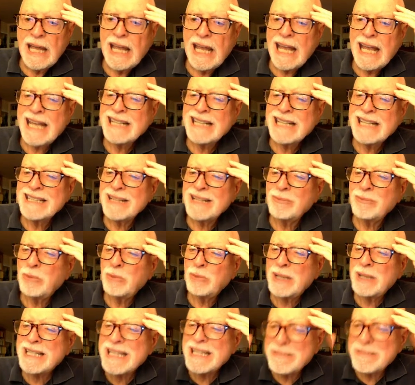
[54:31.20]
and uh,
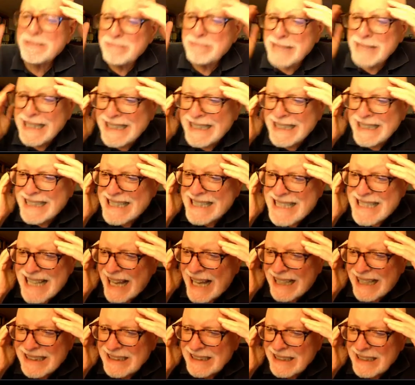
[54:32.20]
what did it mean
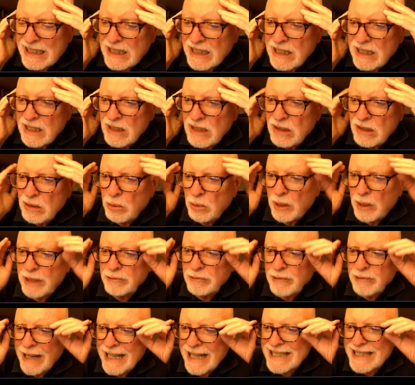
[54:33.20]
exactly
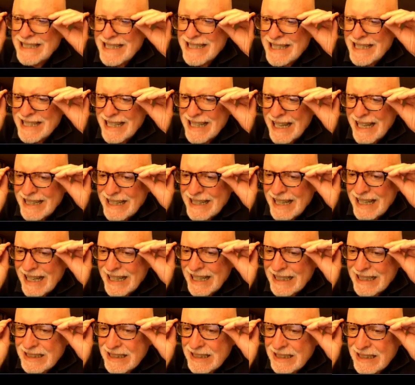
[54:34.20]
when Reagan said
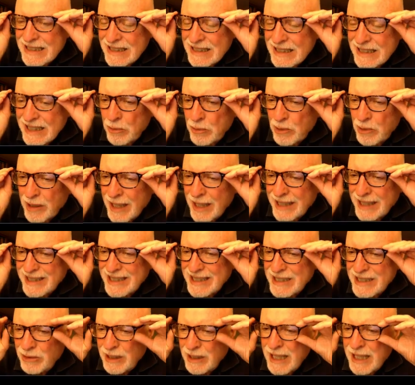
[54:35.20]
that they were not the
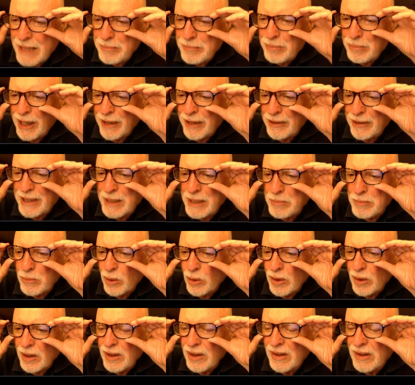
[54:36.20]
evil empire
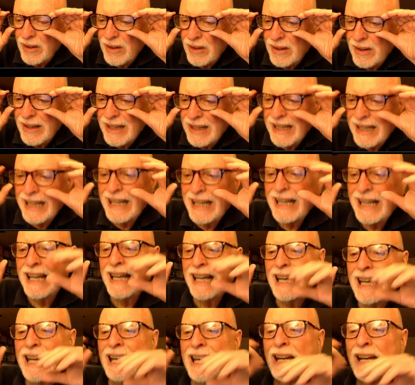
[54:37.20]
anymore?
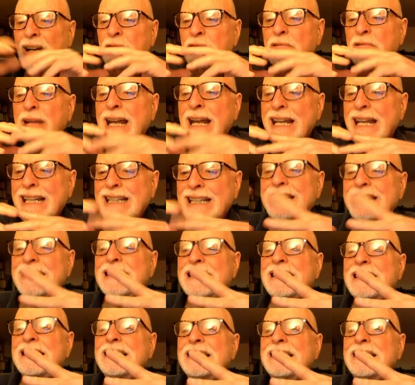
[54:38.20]
Reagan